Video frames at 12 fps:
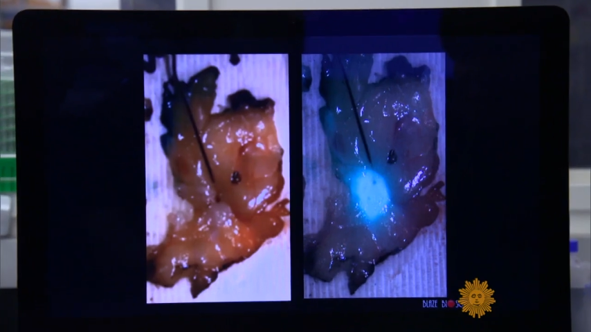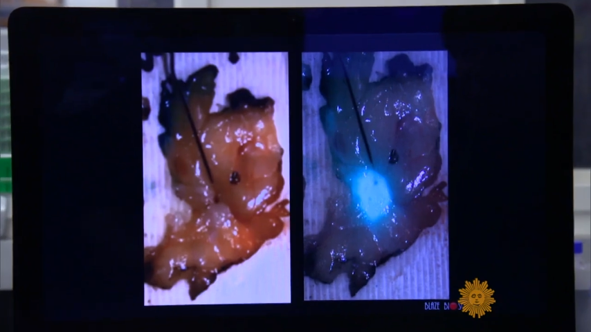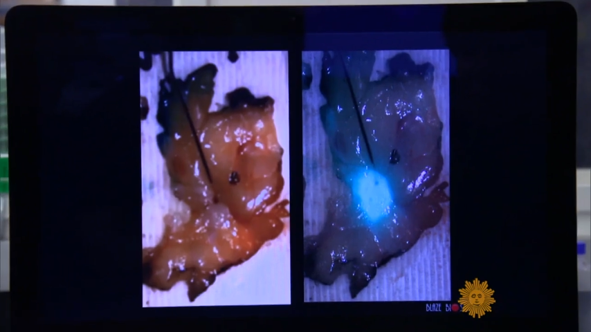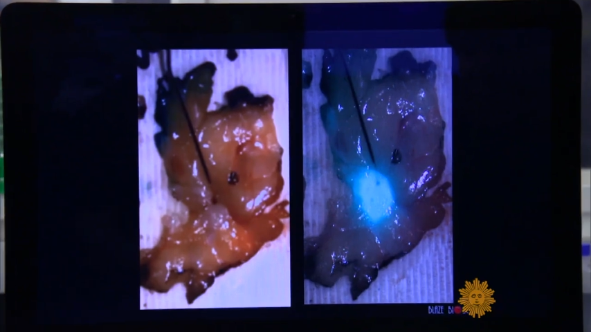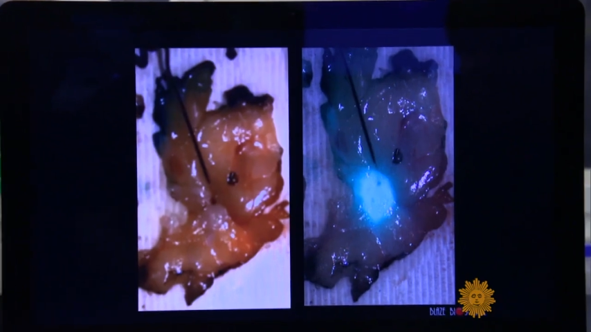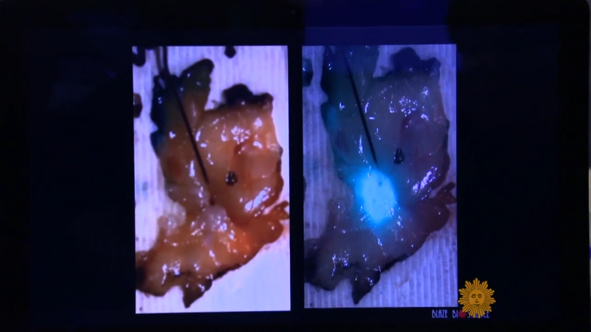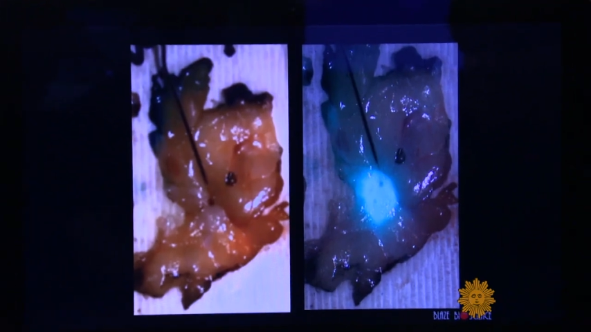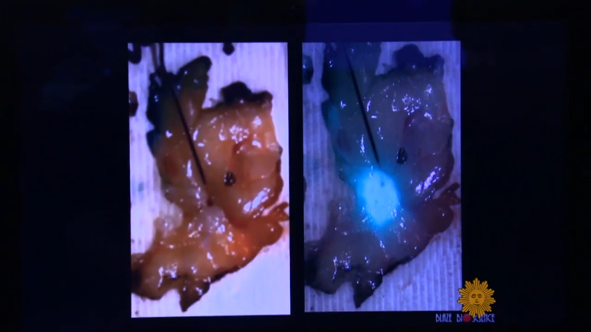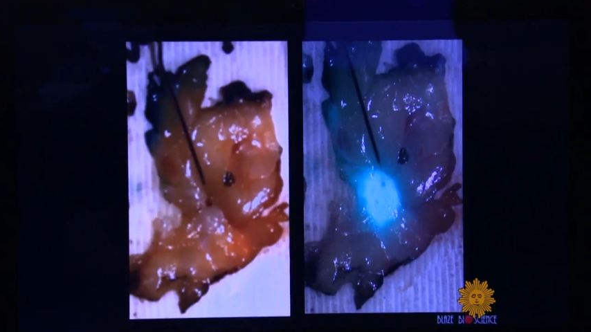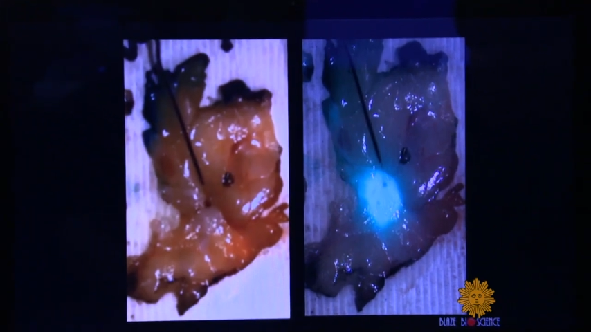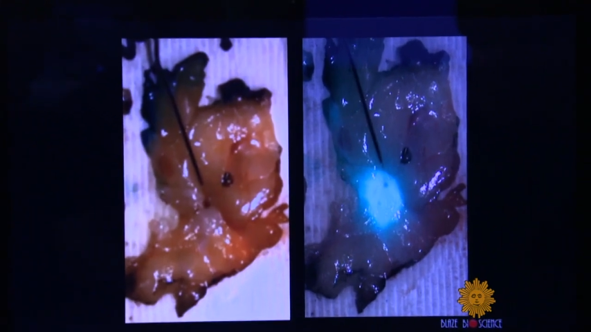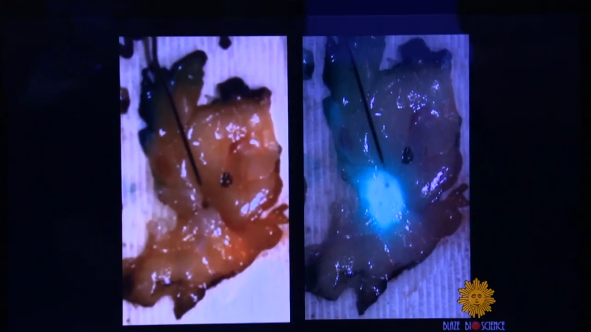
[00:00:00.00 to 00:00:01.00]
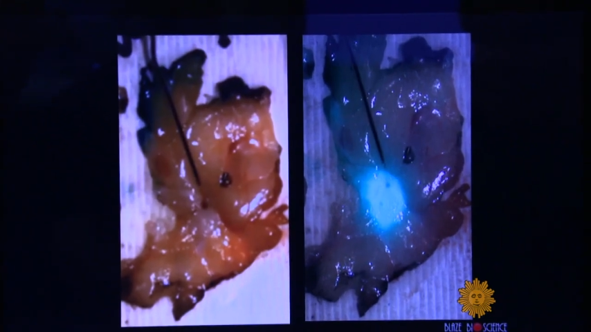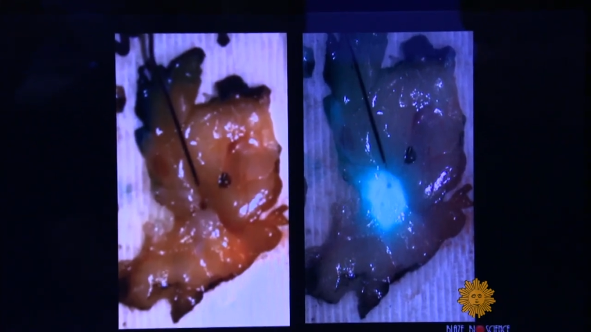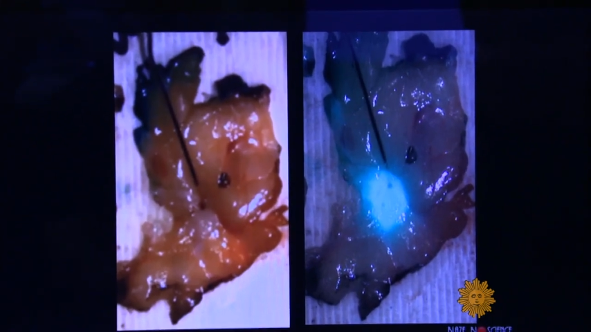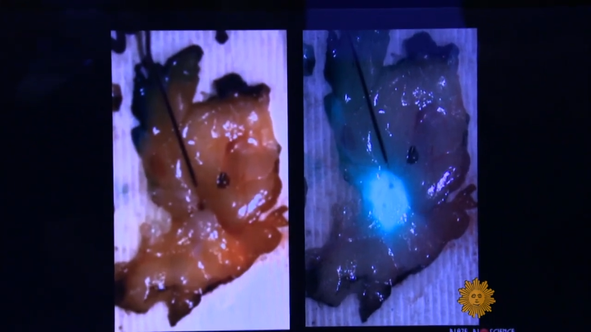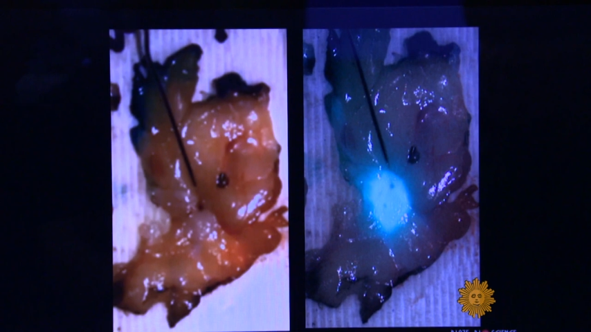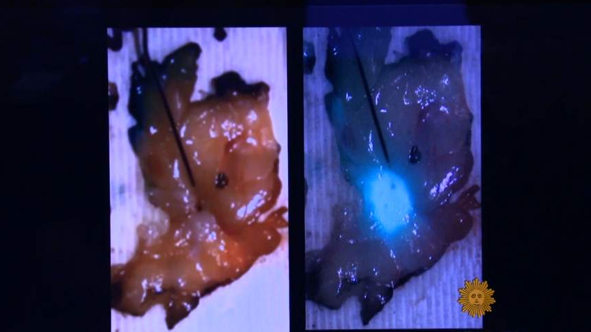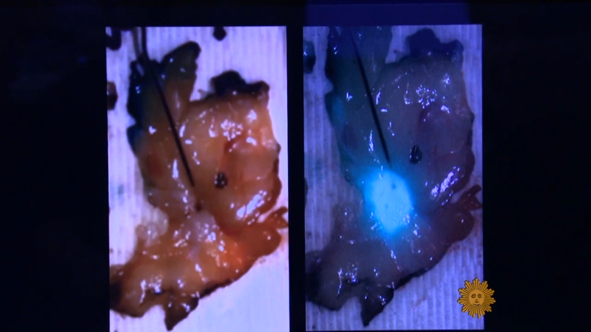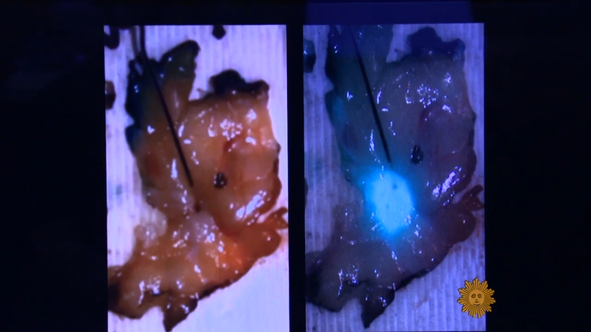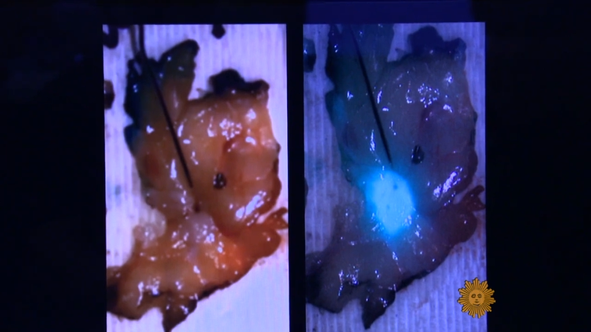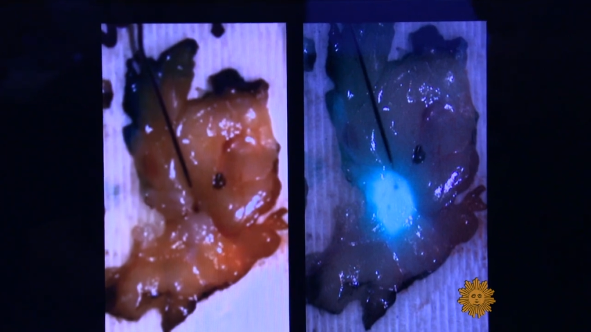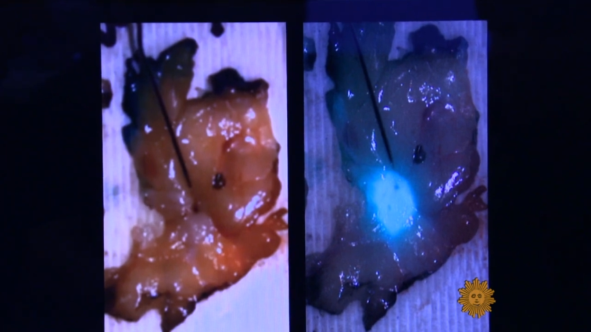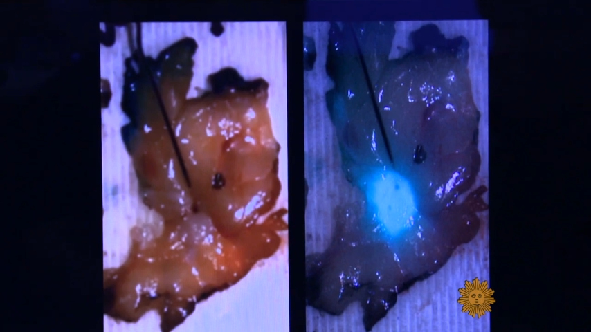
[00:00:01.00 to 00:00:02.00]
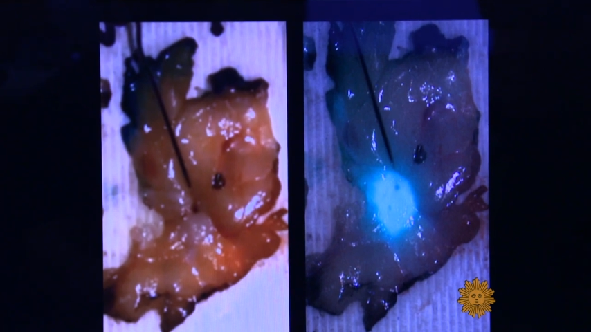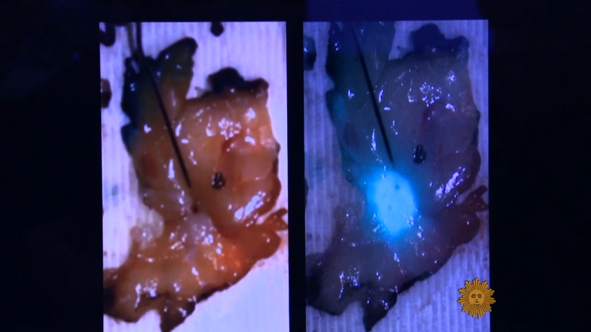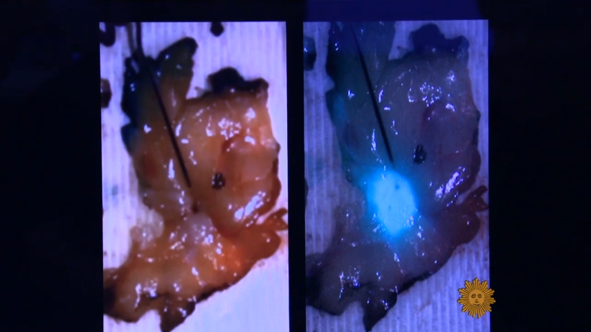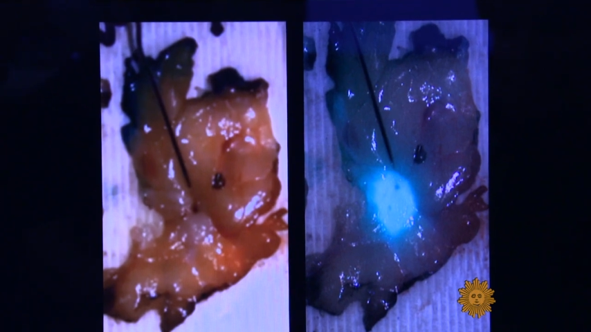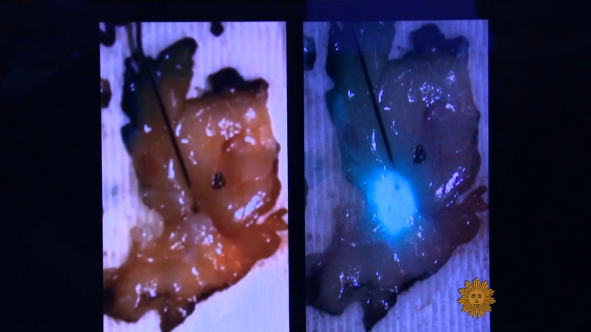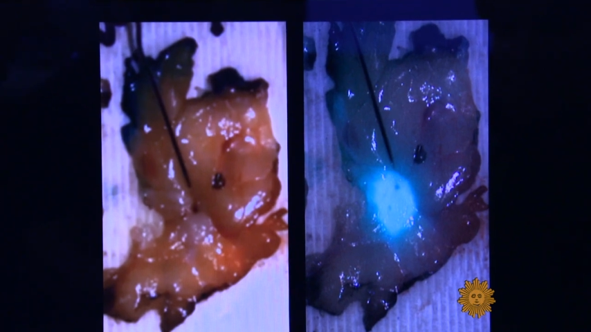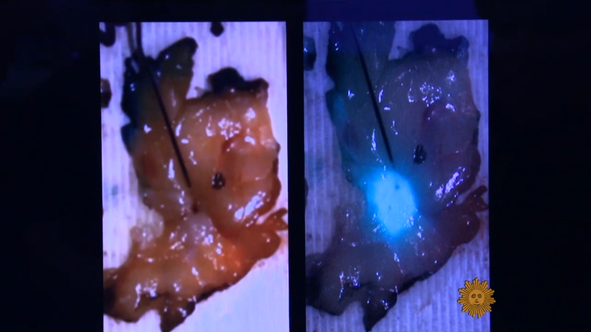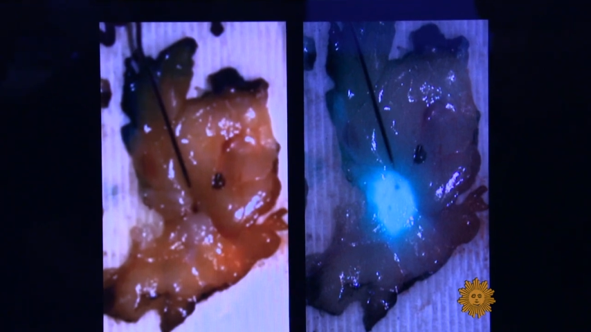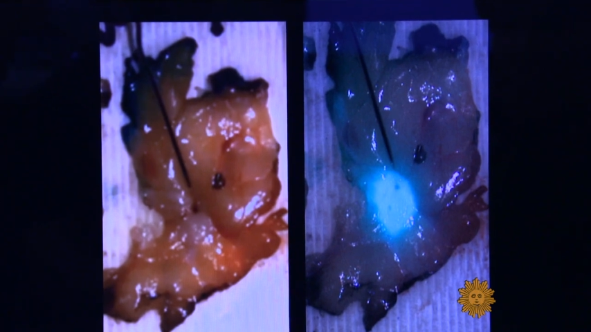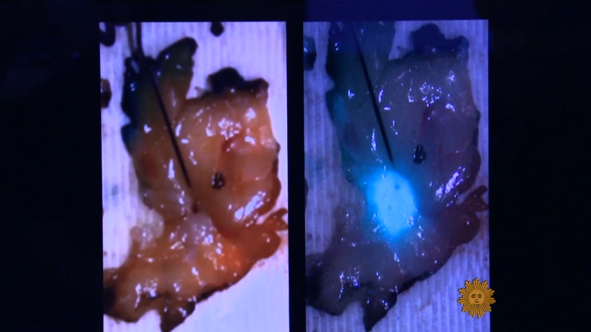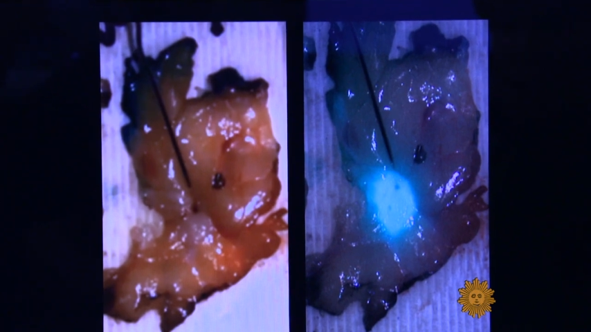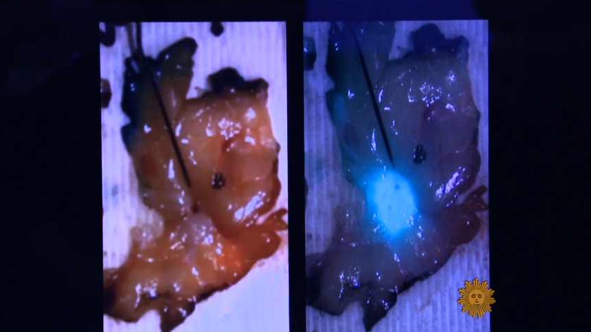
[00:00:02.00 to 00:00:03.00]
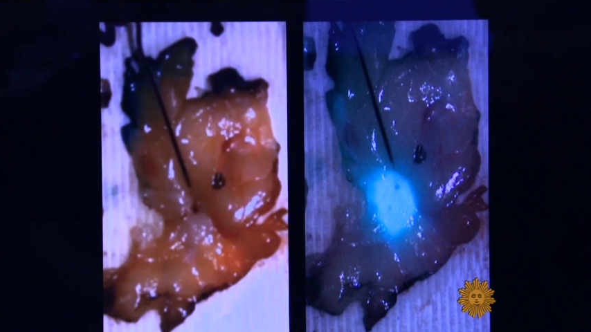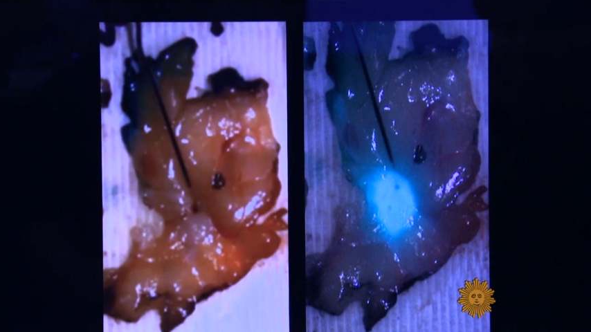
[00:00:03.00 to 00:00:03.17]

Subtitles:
[unreadable: no face in view]